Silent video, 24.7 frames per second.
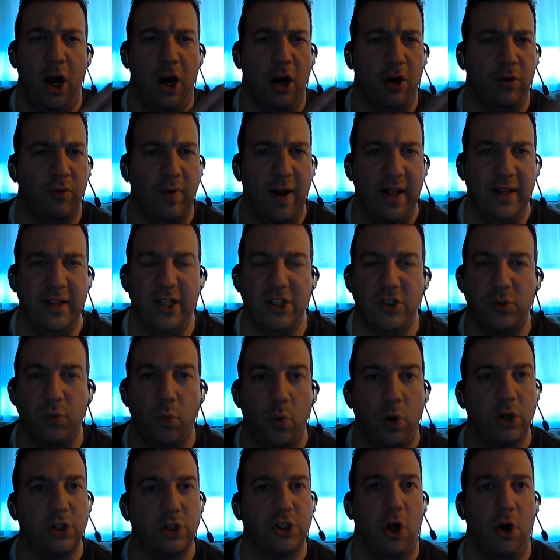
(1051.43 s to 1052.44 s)

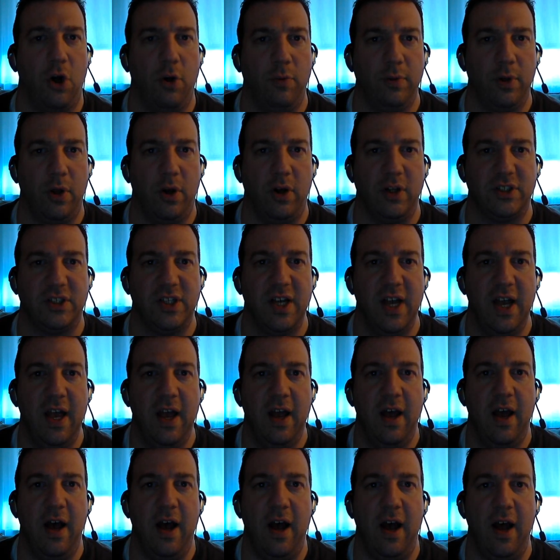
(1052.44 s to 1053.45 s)
Horrendous, worst home loss
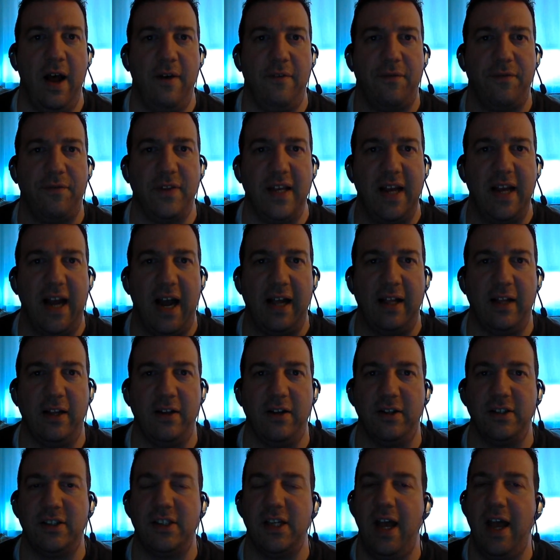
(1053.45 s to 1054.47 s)
for the
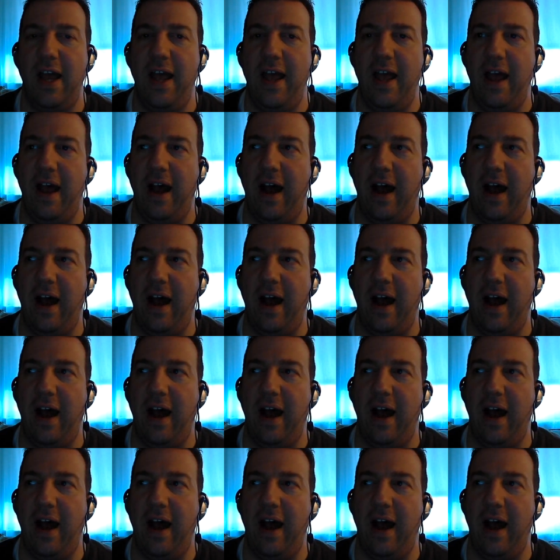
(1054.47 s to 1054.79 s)
Islanders.